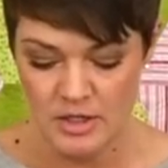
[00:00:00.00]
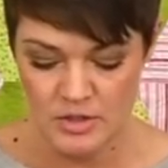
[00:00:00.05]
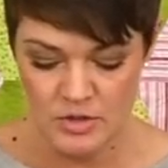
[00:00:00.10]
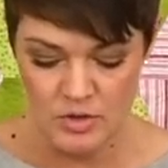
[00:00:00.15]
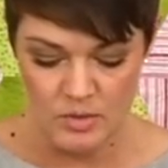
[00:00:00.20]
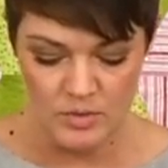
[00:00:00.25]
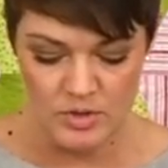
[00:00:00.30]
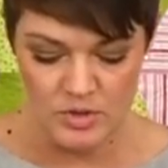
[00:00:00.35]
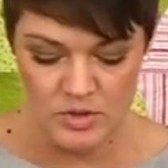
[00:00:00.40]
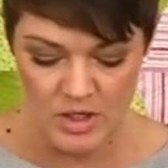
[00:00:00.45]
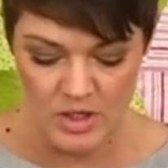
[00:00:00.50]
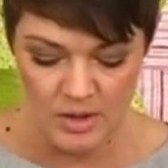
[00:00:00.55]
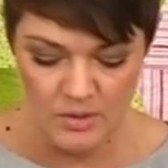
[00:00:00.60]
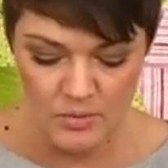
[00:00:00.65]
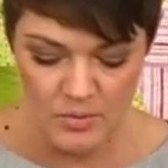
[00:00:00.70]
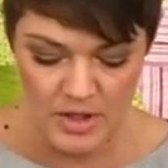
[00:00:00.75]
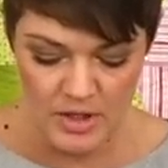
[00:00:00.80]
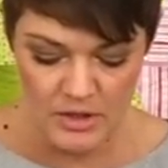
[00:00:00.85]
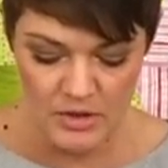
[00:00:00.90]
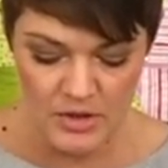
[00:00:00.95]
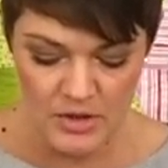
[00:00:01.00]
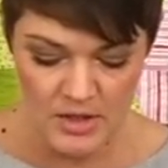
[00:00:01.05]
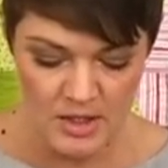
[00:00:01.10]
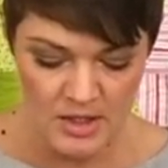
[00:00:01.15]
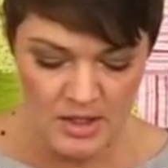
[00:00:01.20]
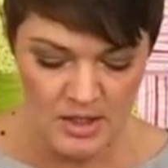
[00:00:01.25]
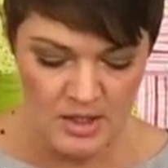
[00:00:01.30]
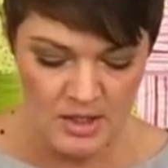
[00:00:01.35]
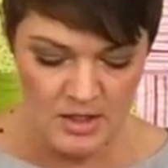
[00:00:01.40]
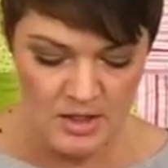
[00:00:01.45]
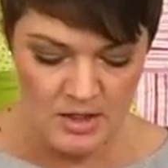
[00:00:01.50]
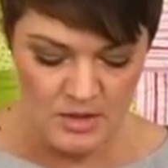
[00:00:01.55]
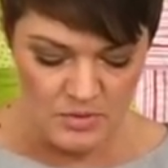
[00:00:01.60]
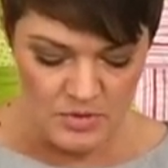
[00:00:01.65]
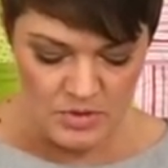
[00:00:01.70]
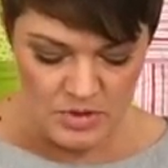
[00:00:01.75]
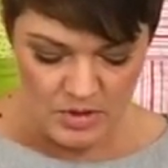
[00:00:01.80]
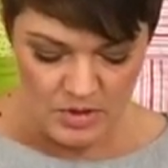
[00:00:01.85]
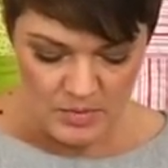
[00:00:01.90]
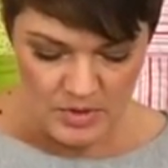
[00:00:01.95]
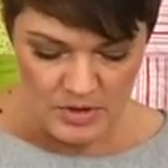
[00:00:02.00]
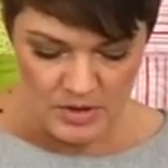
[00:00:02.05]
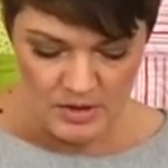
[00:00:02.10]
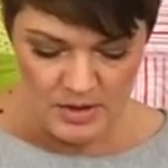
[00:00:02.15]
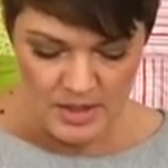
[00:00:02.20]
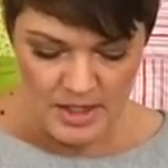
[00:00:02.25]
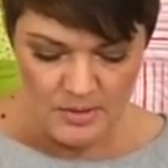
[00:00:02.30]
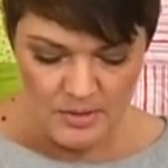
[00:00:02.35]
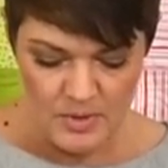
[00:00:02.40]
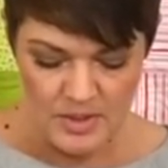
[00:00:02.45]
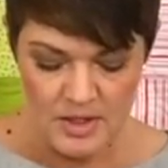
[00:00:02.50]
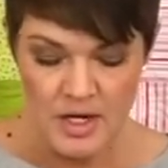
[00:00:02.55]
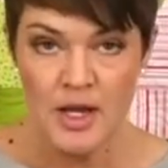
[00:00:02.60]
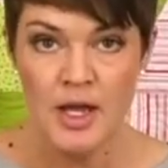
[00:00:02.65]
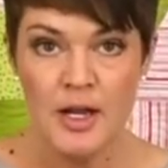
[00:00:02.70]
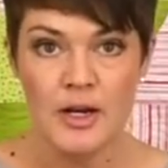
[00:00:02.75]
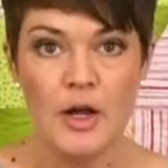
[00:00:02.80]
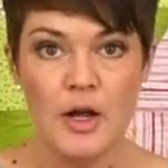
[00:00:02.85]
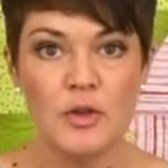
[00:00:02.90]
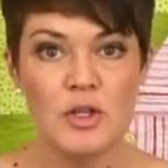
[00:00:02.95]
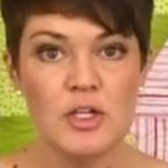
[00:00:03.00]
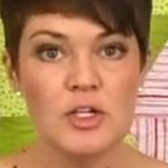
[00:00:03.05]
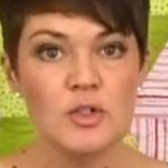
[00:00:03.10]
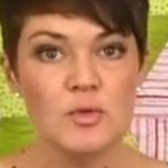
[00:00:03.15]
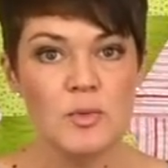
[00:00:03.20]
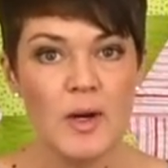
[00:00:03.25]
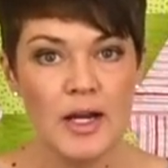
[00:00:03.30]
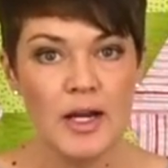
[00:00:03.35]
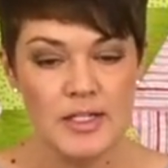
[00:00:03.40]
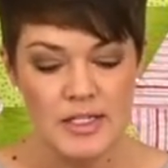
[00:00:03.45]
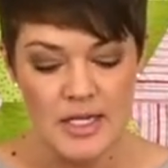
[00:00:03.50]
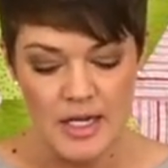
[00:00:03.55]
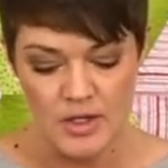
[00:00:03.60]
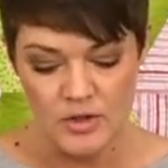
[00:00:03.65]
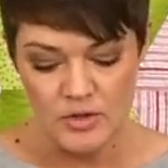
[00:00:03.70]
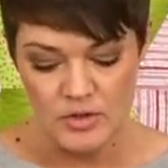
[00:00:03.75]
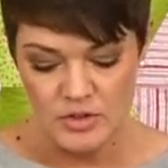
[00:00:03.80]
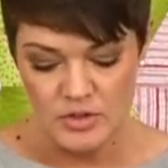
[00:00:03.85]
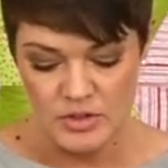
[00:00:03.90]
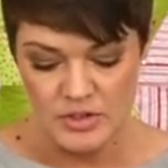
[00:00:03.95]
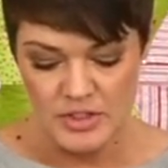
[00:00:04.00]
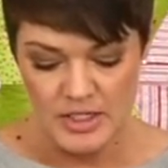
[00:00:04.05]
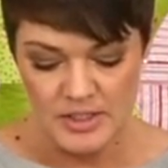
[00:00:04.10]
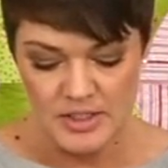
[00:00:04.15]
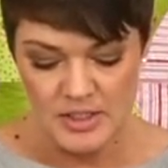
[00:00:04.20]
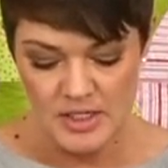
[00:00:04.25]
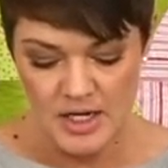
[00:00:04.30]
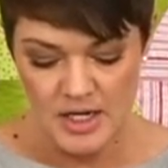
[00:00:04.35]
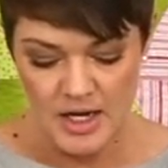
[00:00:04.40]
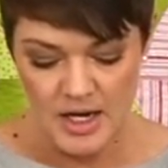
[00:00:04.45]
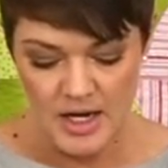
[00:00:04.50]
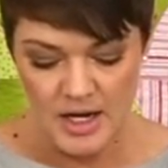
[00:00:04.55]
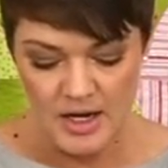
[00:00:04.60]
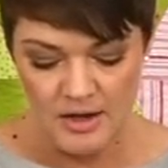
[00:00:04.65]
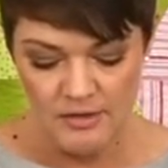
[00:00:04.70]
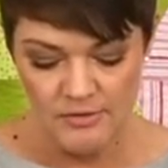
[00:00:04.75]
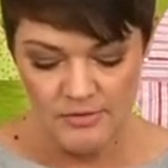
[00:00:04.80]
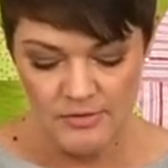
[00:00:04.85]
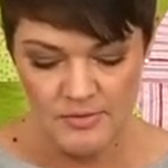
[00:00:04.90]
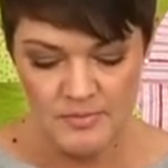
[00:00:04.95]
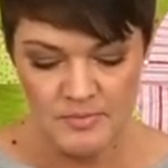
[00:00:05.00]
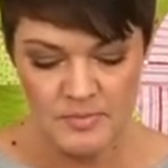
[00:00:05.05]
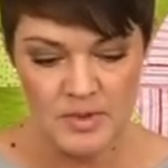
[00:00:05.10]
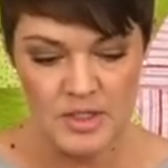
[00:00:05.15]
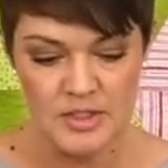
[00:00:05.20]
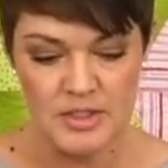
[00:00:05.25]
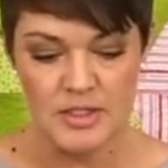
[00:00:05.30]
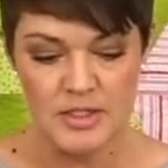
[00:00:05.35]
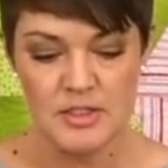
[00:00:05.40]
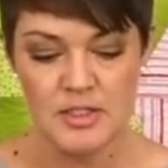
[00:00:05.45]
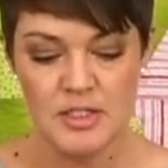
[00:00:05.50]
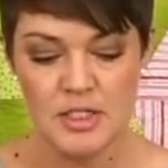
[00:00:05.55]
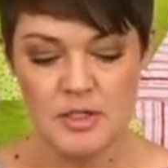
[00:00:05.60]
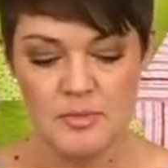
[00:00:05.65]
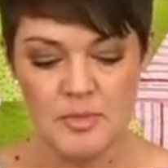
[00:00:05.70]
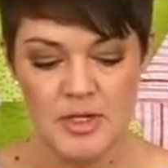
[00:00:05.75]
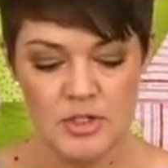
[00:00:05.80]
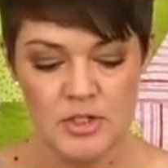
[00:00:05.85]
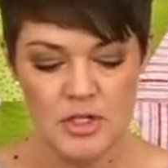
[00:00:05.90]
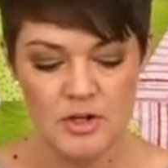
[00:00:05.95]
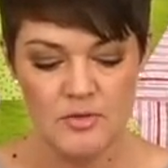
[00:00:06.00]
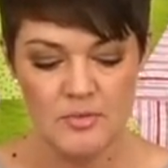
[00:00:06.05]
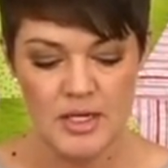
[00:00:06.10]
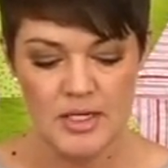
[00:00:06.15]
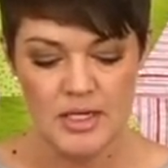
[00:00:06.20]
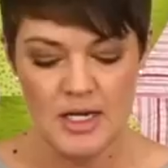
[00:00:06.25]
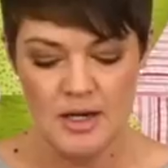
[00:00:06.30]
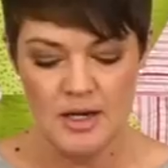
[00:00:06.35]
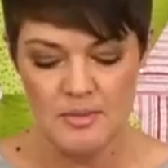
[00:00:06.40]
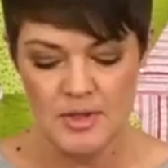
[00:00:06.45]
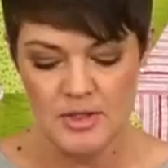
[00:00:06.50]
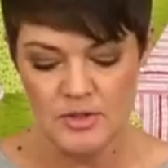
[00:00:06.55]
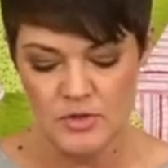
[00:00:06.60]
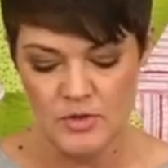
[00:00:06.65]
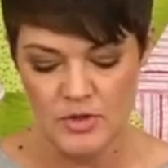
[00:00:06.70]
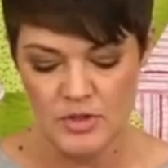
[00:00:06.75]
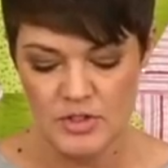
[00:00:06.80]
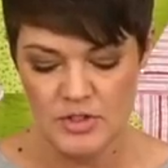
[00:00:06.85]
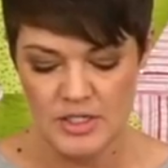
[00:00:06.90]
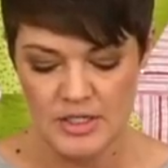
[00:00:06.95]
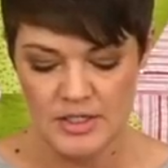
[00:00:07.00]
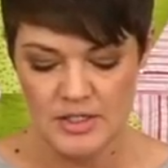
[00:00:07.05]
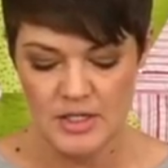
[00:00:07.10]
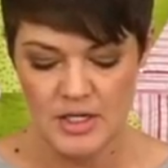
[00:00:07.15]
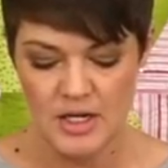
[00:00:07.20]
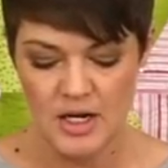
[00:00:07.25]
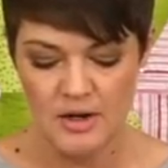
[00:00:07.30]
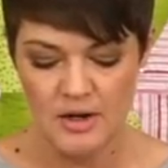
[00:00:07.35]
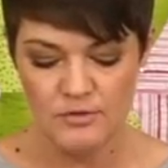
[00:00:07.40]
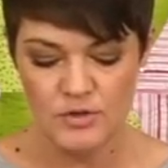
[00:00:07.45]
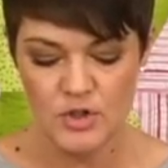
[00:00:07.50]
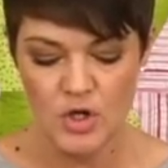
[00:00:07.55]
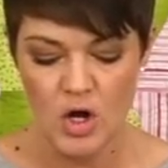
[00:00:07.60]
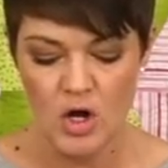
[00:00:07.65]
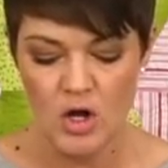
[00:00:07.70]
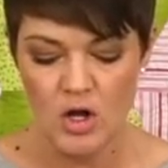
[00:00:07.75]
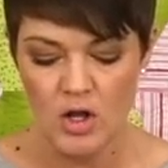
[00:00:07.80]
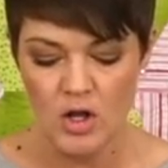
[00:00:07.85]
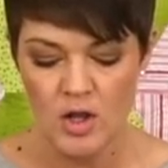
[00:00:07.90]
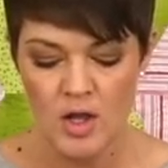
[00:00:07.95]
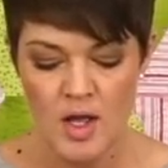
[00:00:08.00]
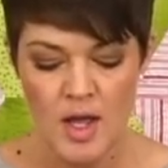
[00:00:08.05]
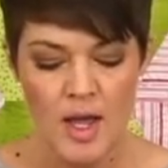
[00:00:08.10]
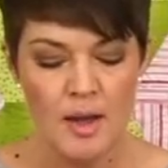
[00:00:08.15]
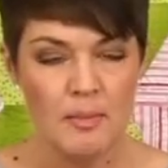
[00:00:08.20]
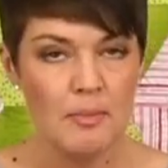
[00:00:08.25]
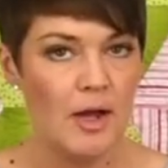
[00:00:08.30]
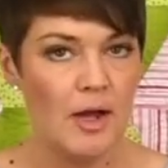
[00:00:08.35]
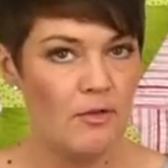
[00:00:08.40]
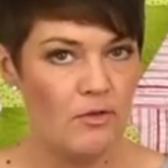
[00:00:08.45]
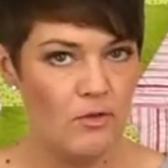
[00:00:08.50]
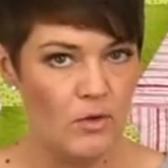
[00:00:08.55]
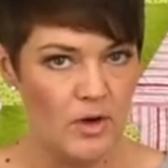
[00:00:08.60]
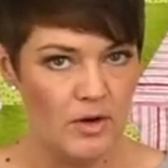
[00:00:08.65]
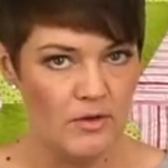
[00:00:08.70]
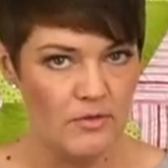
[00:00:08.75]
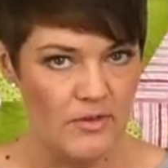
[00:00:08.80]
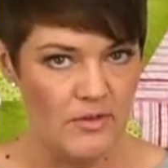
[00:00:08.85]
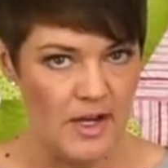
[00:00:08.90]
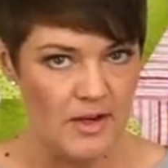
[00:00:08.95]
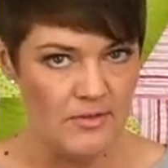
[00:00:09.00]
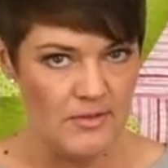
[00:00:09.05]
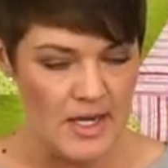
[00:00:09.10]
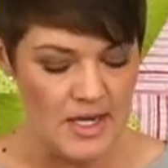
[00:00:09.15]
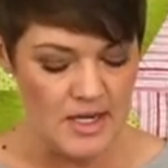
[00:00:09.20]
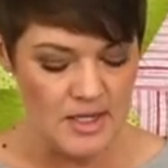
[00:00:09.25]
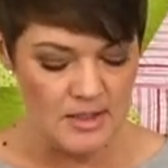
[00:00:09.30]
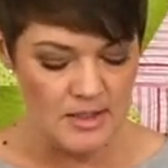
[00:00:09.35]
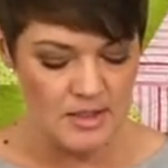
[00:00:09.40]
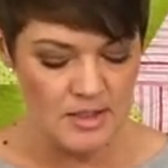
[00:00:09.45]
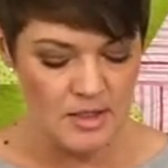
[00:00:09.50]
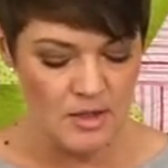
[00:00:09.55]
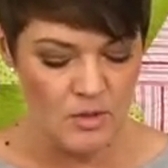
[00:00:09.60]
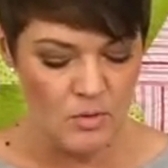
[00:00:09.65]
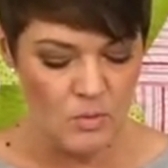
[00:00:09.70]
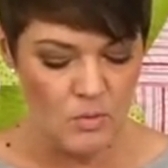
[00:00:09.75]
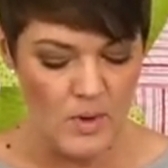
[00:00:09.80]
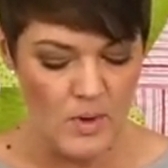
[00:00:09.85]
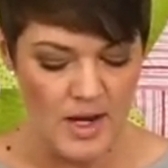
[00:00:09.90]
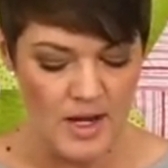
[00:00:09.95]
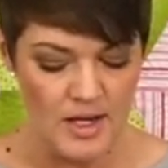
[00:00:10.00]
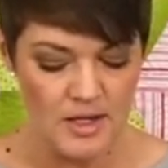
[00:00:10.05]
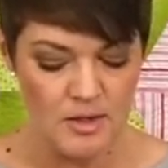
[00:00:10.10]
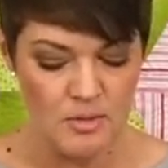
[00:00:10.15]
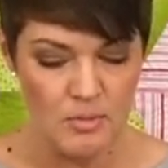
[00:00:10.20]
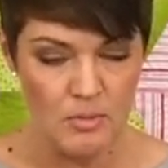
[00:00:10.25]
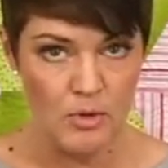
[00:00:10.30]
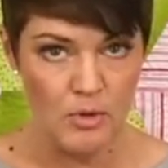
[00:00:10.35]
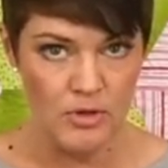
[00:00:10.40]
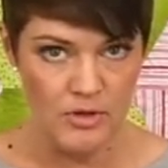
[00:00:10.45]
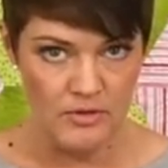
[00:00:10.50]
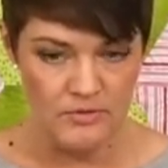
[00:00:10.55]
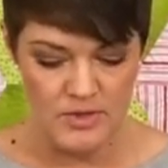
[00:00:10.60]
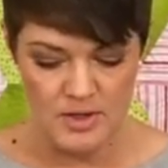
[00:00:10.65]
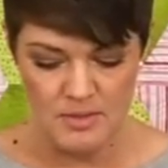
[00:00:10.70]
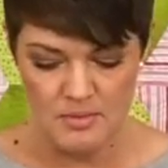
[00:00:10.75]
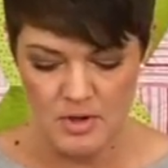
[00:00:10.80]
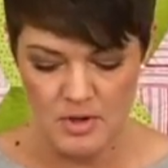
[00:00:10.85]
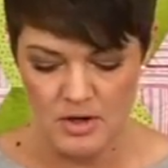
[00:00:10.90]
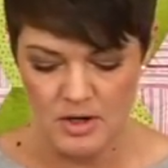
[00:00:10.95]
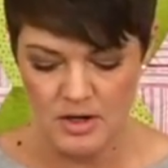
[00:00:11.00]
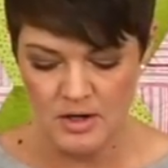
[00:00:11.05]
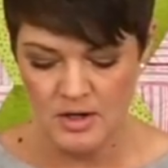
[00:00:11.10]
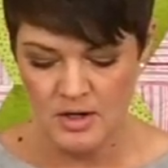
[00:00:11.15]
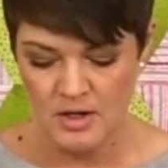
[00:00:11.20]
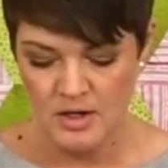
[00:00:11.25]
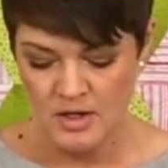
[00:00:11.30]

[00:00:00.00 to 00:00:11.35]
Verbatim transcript: So we'll start with start with the light one. Now these rectangles are six and a half, because that's the dimension of my diamond. So they're six and a half tall by four and five eighths wide. Both of them are.